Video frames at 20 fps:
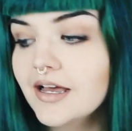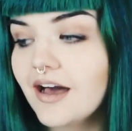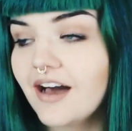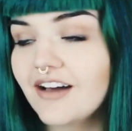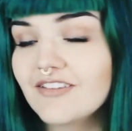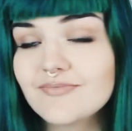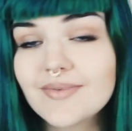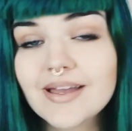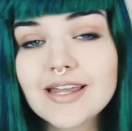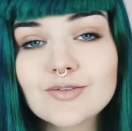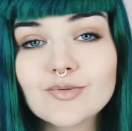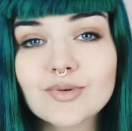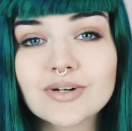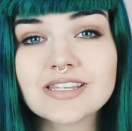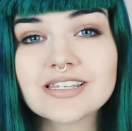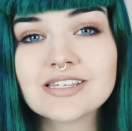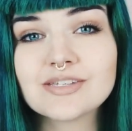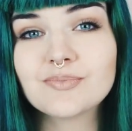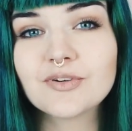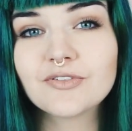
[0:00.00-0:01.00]
I've made one
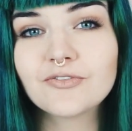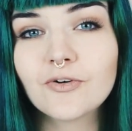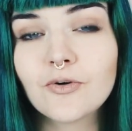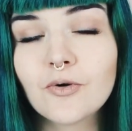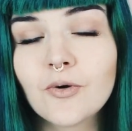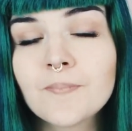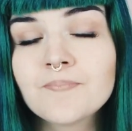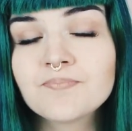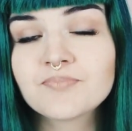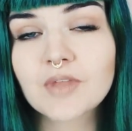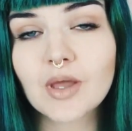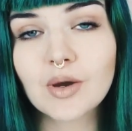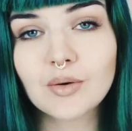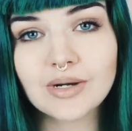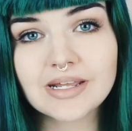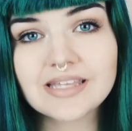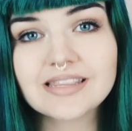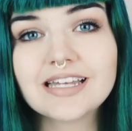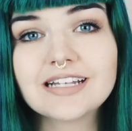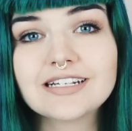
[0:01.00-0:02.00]
of these before. I'll
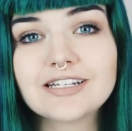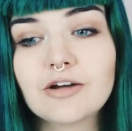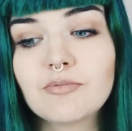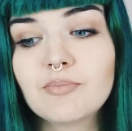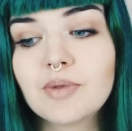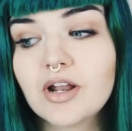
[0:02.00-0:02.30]
link that down